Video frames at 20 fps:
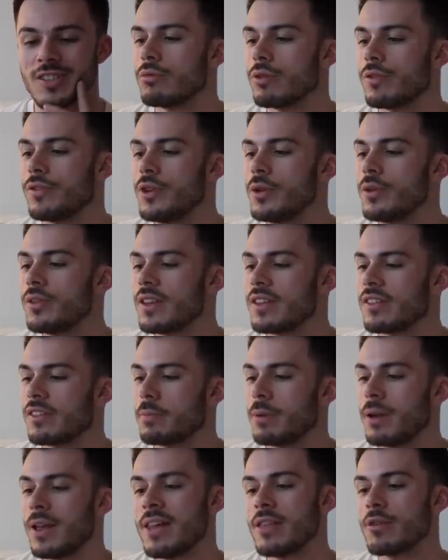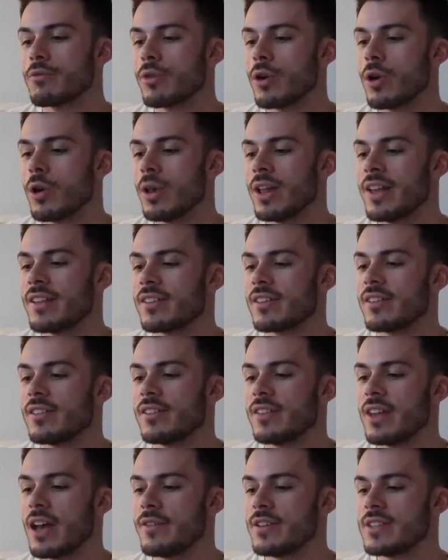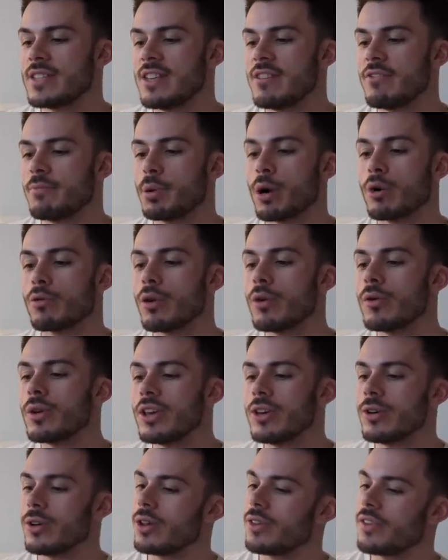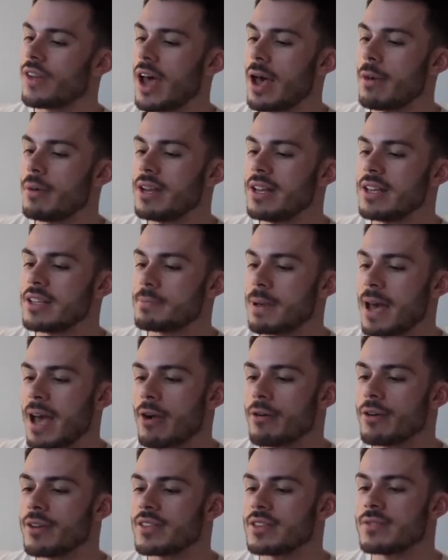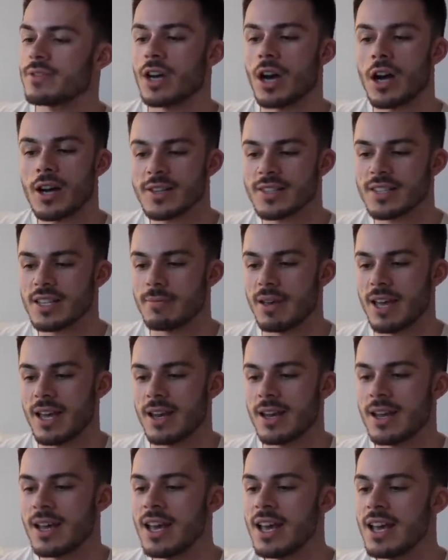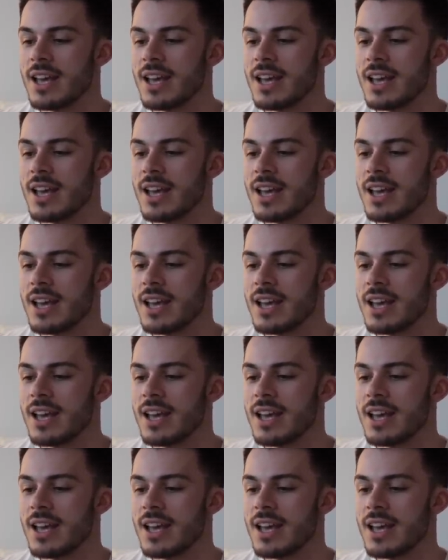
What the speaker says: Refusing to play the role his conservative, parochial Taiwanese parents have cast him in,